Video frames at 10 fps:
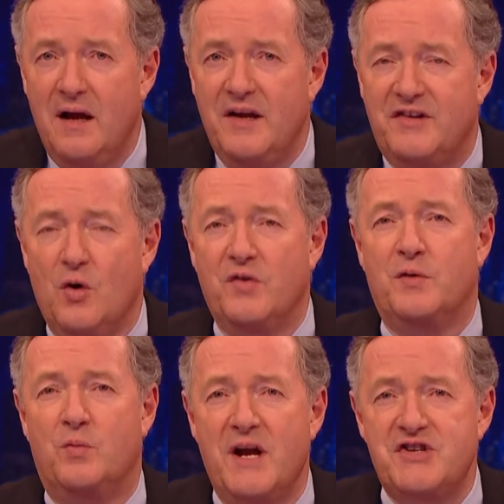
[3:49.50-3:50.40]
His
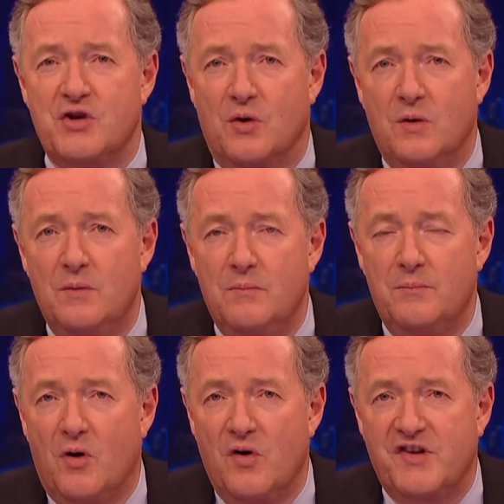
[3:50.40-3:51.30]
daughter, Rachel,
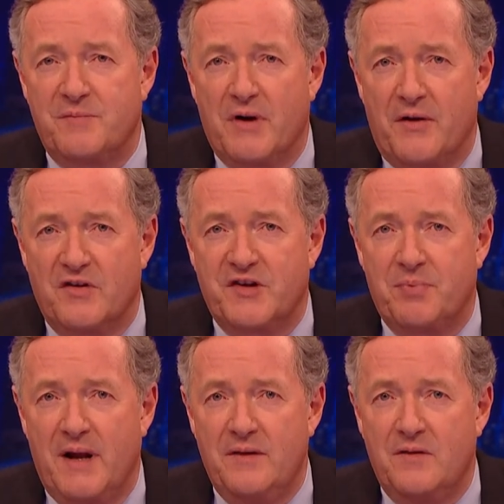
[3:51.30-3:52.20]
or his brother,
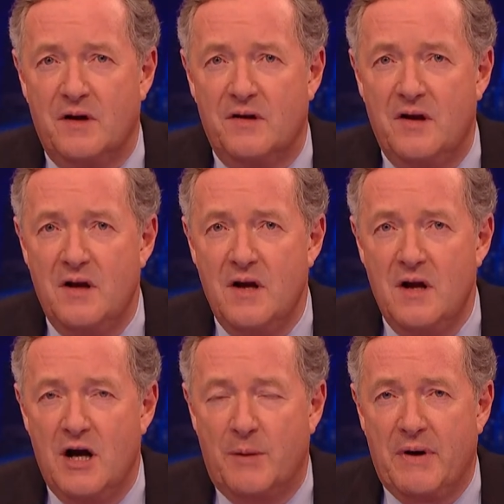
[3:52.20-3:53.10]
explained that
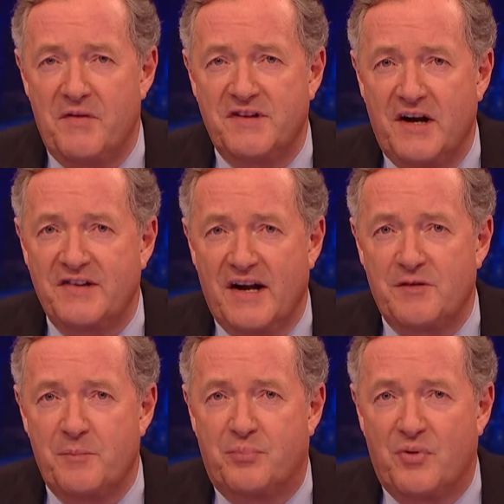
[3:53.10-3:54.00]
her brother's latest
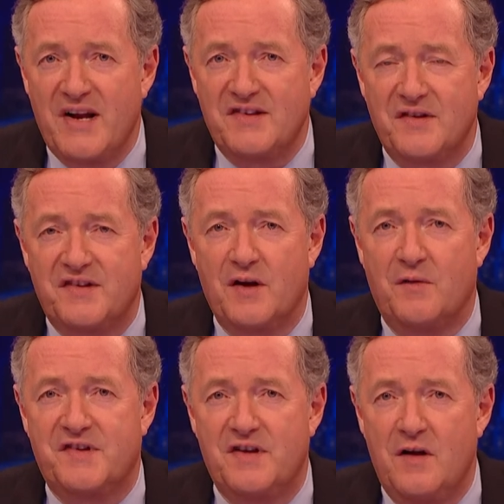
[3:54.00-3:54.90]
act of brazen
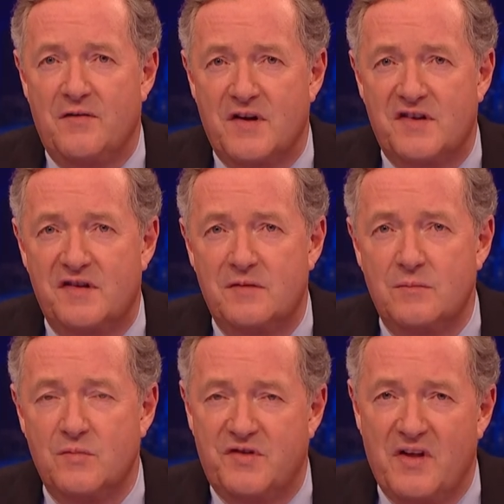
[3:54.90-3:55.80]
self-service...
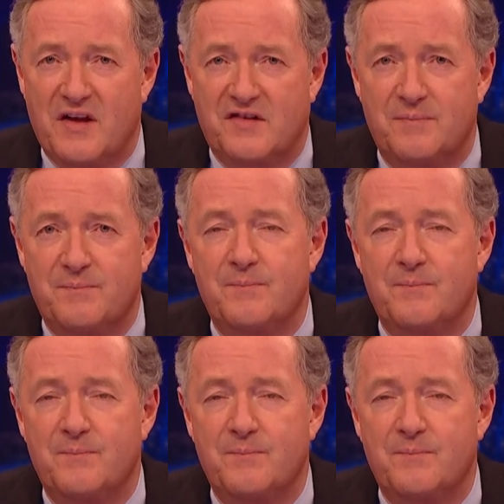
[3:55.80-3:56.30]
was this.